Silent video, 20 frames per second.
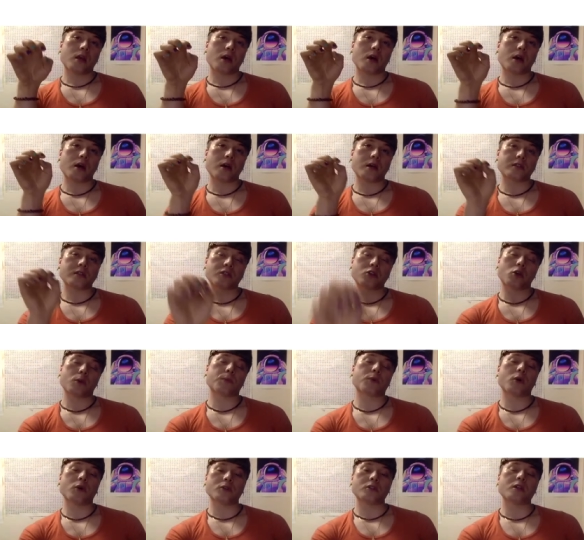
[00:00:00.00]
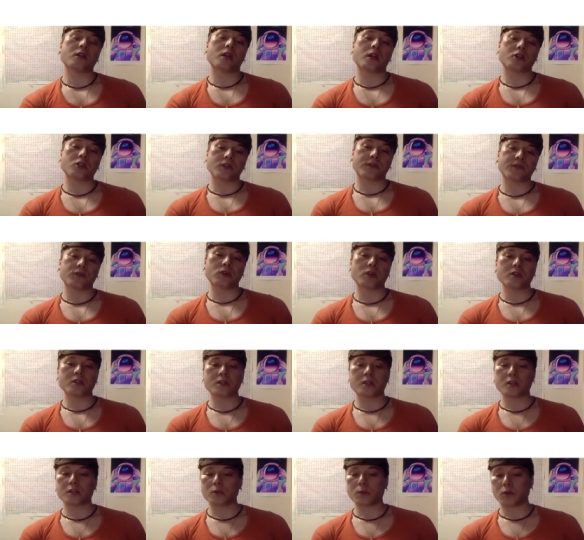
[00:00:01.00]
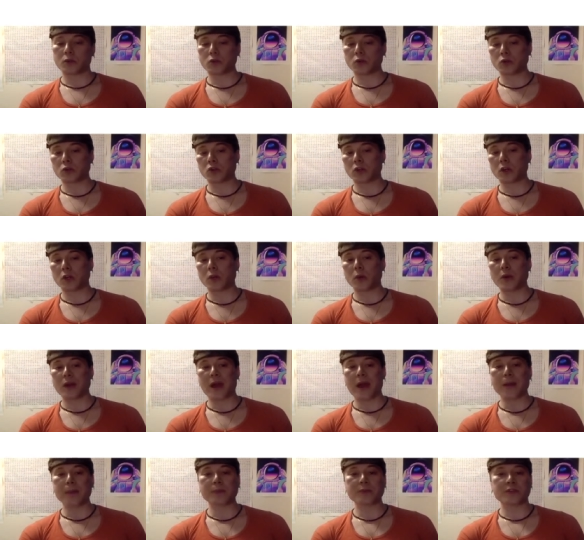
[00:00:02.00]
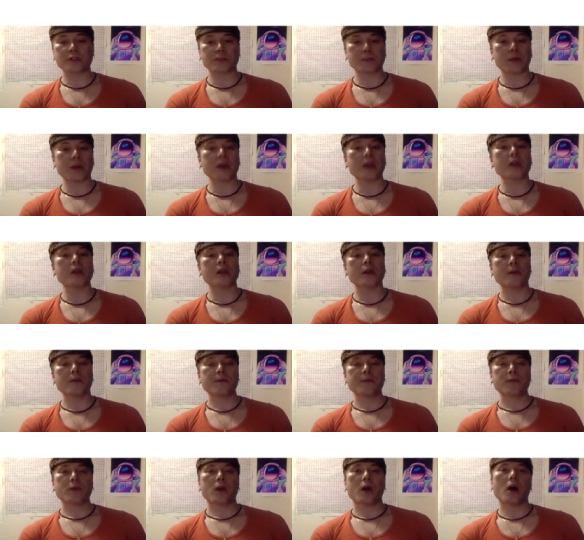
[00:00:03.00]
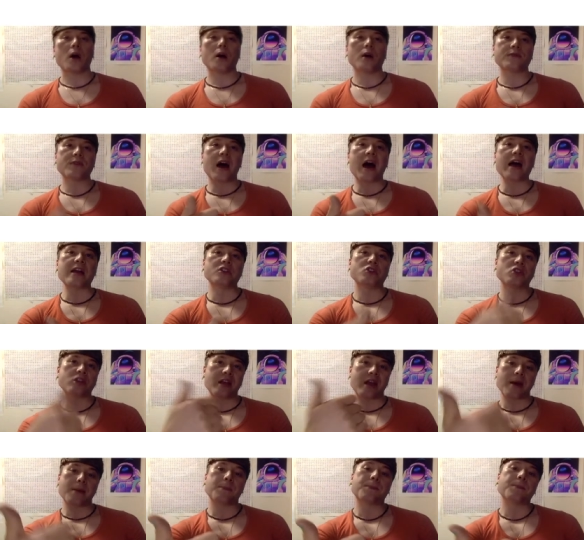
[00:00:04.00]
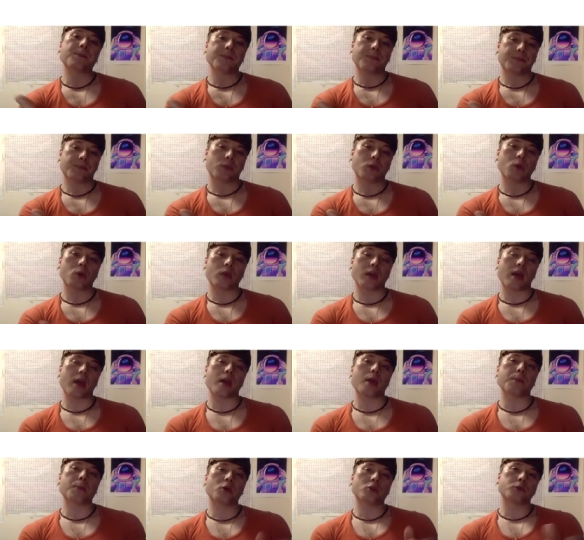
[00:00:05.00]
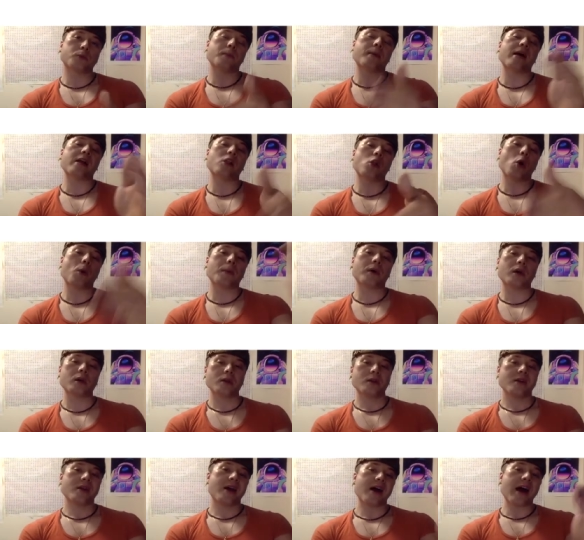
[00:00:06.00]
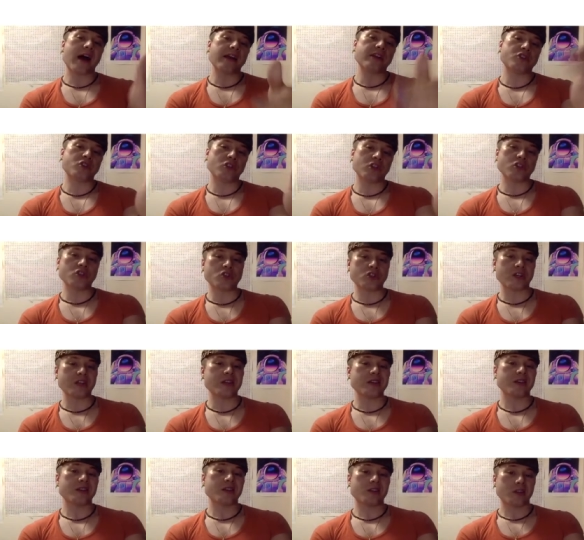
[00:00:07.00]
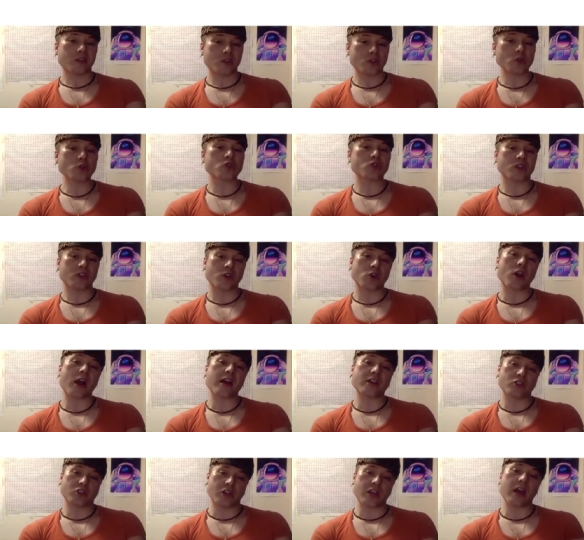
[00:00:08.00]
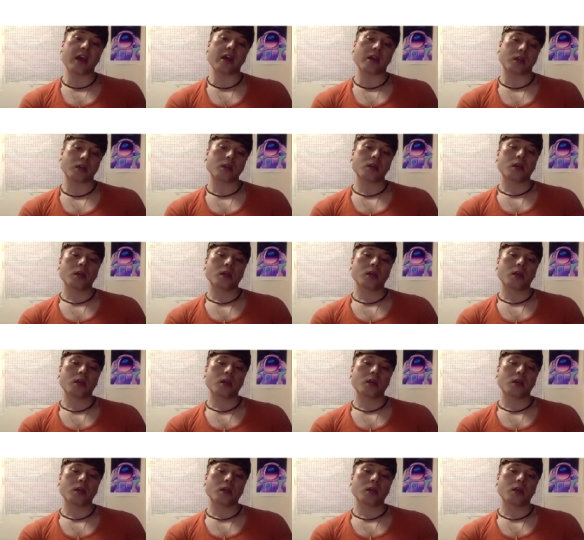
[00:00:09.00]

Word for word: uh, serum protein electrophoresis, which will show you an M spike of IgM. Okay, multiple myeloma IgG usually or IgA.